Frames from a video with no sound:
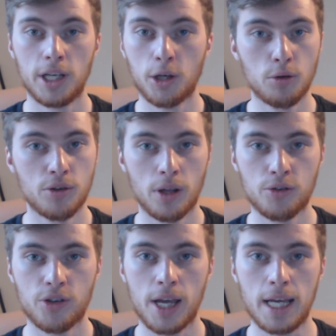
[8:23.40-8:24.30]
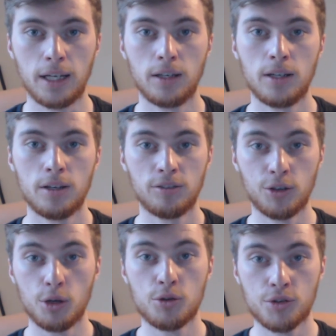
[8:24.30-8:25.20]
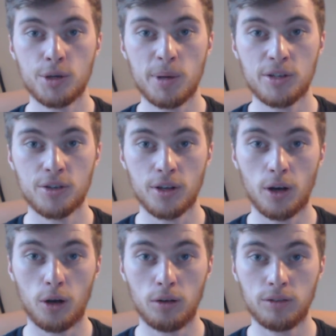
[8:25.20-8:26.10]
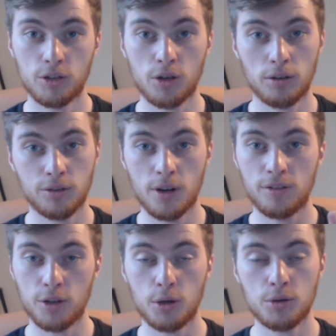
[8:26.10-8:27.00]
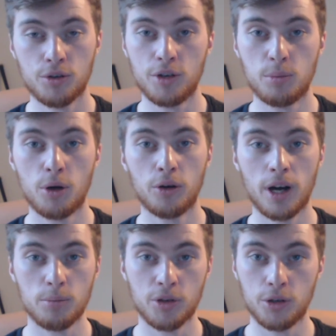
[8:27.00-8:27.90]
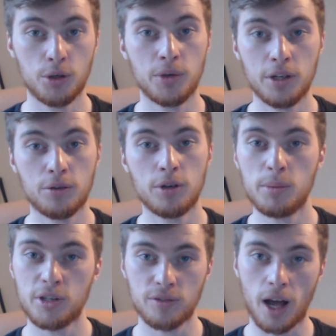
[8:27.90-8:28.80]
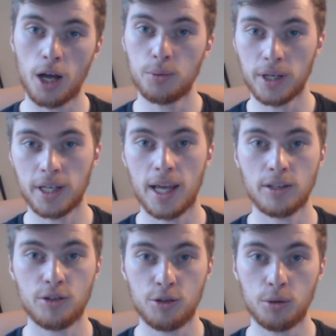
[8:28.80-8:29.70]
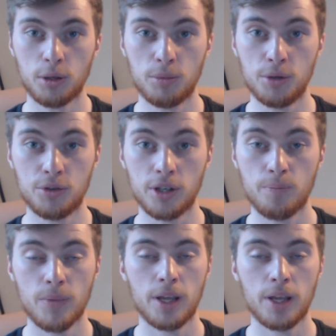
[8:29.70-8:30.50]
it goes without saying, for those 3 bits of software, for those 3 programs, you need 3 bits of hardware connected to your computer.